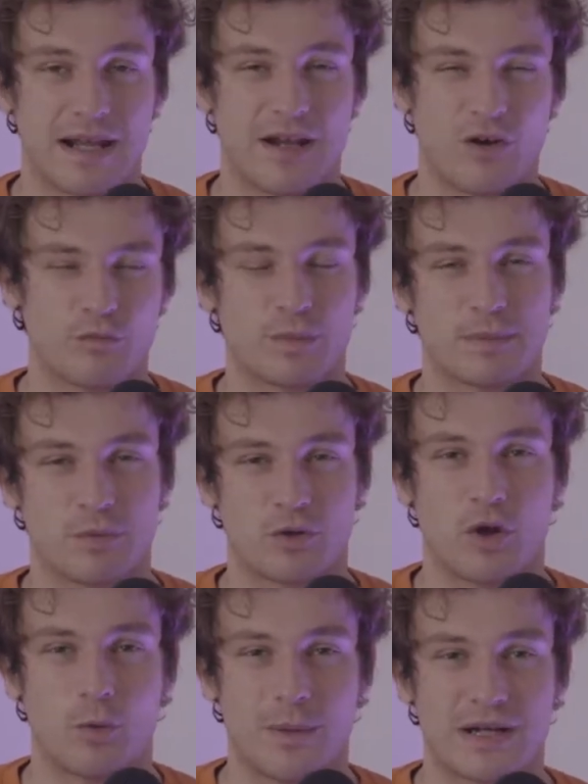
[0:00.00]
A lot of people
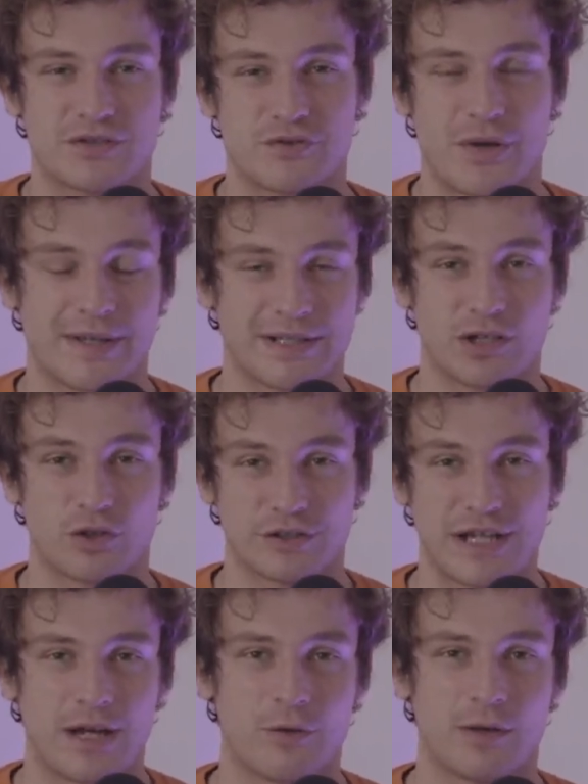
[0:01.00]
go back to
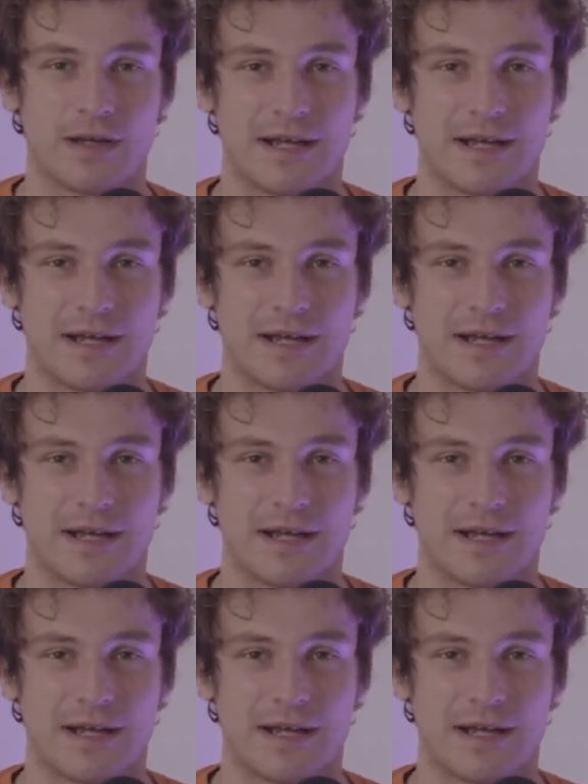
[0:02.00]
analog now,